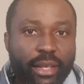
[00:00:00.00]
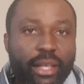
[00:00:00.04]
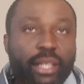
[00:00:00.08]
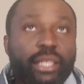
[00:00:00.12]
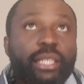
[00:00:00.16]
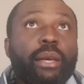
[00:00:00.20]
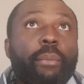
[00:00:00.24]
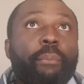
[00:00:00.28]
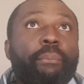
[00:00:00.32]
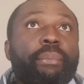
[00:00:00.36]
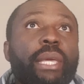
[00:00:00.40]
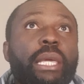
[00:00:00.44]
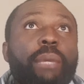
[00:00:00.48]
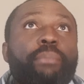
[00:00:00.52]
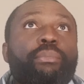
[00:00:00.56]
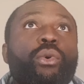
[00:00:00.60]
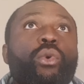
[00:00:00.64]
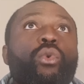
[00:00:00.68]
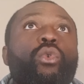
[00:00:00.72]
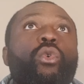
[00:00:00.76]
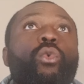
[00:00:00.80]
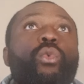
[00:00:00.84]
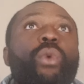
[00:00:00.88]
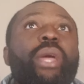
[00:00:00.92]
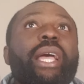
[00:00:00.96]
the people
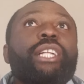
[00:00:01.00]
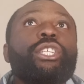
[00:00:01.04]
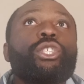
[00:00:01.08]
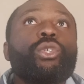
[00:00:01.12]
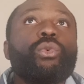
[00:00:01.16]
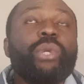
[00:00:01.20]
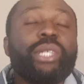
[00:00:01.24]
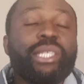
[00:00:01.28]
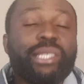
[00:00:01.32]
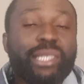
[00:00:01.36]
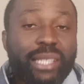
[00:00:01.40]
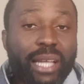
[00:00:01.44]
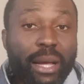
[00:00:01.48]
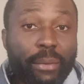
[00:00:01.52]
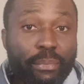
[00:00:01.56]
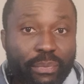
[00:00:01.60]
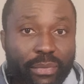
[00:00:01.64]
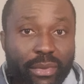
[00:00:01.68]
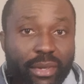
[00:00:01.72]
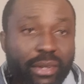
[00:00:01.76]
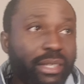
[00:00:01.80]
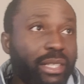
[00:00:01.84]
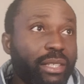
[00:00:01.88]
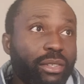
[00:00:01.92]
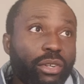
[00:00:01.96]
who were doing some,
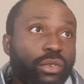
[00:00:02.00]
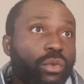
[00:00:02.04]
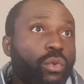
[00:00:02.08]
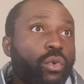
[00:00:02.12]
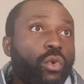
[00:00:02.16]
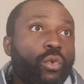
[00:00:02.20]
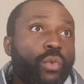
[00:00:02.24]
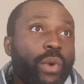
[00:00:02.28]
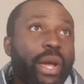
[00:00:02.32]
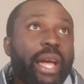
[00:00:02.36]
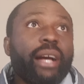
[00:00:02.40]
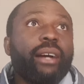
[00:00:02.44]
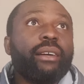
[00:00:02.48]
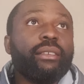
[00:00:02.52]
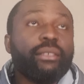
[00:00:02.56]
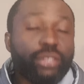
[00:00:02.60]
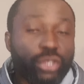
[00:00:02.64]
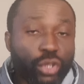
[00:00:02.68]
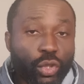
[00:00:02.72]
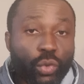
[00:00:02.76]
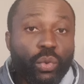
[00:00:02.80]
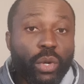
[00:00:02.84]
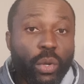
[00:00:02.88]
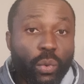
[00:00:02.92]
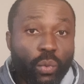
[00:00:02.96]
you know, who were
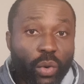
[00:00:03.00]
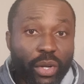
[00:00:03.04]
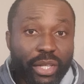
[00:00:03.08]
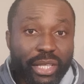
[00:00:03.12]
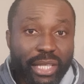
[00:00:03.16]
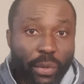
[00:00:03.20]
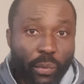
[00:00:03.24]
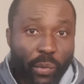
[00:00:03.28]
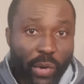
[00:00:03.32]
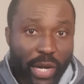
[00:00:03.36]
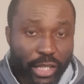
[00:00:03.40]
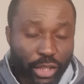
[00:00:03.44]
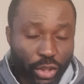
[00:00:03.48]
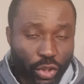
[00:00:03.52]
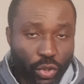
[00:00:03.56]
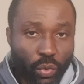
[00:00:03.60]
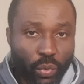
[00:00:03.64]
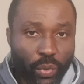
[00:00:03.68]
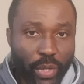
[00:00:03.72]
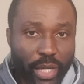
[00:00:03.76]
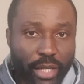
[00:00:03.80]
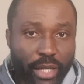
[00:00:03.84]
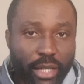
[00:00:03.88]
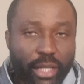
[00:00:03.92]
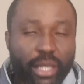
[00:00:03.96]
doing what they were
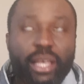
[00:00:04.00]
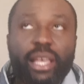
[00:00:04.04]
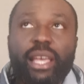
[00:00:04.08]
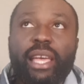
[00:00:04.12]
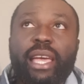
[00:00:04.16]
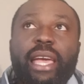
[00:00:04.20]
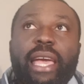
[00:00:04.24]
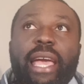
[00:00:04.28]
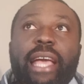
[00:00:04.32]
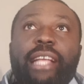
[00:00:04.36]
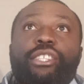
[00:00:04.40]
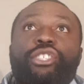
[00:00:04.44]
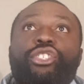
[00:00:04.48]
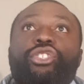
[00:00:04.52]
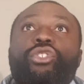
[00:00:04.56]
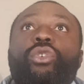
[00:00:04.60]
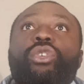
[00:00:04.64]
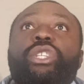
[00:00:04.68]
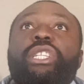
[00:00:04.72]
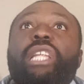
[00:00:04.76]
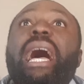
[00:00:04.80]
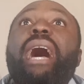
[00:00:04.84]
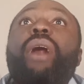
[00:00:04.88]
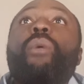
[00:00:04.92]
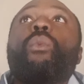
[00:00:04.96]
doing. And so
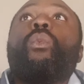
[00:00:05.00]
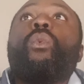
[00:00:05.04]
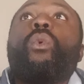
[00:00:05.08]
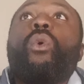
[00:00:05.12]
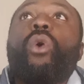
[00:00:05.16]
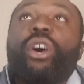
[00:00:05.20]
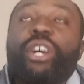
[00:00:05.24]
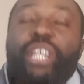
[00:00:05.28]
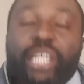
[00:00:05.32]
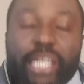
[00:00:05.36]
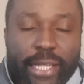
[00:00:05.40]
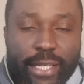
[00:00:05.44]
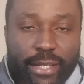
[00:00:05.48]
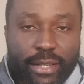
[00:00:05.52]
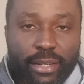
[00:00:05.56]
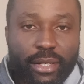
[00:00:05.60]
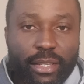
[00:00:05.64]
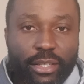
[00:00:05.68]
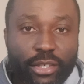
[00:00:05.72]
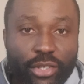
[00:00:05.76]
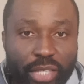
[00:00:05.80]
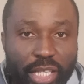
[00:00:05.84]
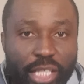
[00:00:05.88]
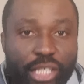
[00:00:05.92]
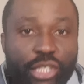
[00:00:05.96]
that warning,
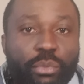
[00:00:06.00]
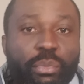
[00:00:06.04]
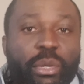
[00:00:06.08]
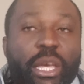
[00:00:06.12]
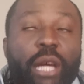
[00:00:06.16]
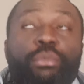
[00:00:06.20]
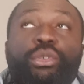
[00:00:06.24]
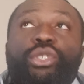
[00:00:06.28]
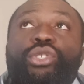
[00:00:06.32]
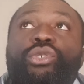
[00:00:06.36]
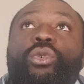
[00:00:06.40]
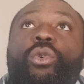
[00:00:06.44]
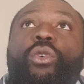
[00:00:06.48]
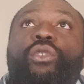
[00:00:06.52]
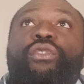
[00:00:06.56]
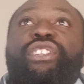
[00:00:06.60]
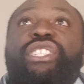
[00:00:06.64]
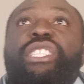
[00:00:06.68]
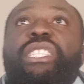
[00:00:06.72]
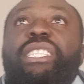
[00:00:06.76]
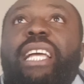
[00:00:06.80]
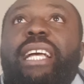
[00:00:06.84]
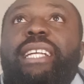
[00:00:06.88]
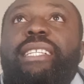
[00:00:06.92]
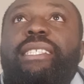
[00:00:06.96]
you need to be able to
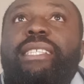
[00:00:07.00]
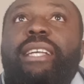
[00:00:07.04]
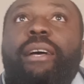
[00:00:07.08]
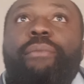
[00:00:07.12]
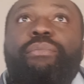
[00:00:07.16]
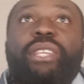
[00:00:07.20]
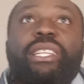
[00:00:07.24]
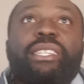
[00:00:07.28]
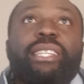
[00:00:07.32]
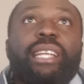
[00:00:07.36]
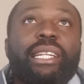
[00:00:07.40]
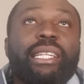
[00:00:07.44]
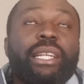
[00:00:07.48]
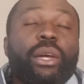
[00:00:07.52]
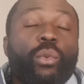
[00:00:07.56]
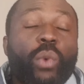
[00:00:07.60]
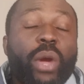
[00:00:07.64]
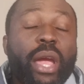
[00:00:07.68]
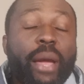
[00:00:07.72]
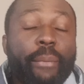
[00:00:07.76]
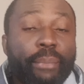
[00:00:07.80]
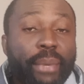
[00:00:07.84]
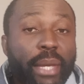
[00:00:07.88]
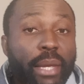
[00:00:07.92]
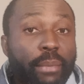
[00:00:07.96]
understand something that there
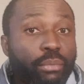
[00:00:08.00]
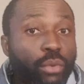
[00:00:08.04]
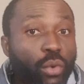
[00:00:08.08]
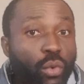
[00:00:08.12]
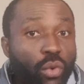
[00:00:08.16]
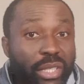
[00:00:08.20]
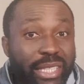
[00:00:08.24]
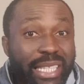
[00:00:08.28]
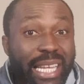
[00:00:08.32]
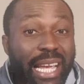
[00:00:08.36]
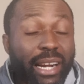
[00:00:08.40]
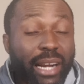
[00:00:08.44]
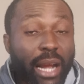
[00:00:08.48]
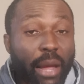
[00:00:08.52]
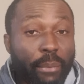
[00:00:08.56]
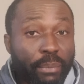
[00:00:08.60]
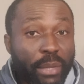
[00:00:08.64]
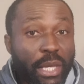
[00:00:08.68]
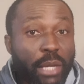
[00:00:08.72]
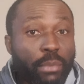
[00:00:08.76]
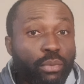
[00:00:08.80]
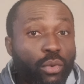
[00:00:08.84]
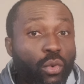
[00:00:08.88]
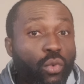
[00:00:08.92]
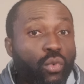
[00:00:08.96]
were people, there are
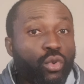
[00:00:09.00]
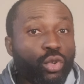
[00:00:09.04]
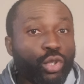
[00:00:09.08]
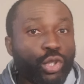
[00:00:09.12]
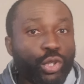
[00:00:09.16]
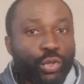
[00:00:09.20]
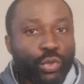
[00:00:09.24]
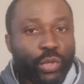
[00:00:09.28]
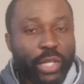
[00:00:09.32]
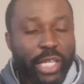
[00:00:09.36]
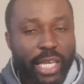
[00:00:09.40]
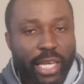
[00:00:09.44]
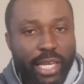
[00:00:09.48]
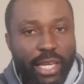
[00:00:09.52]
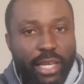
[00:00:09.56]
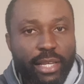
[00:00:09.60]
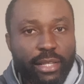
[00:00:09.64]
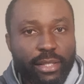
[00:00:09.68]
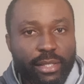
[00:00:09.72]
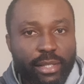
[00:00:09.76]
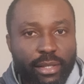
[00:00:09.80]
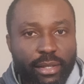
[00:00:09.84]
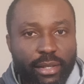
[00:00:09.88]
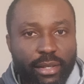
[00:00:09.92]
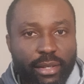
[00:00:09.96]
people who took
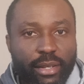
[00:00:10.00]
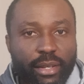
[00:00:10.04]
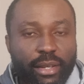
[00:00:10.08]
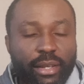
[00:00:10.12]
heed.